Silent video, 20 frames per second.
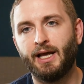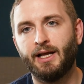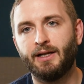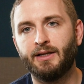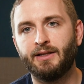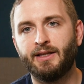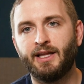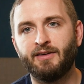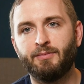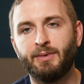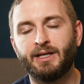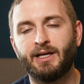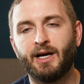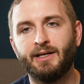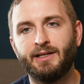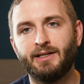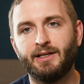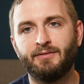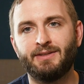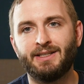and they've been
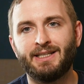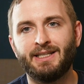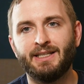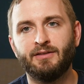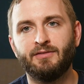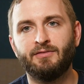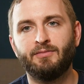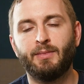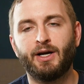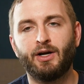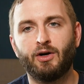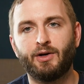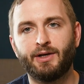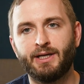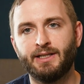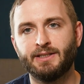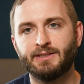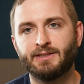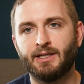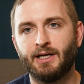kind enough to give my
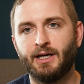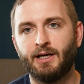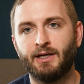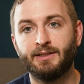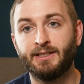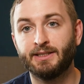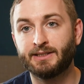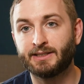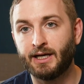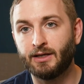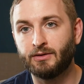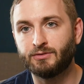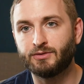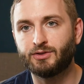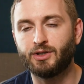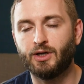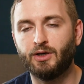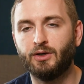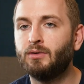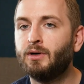audience a
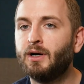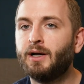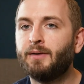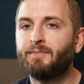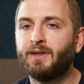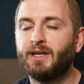discount. So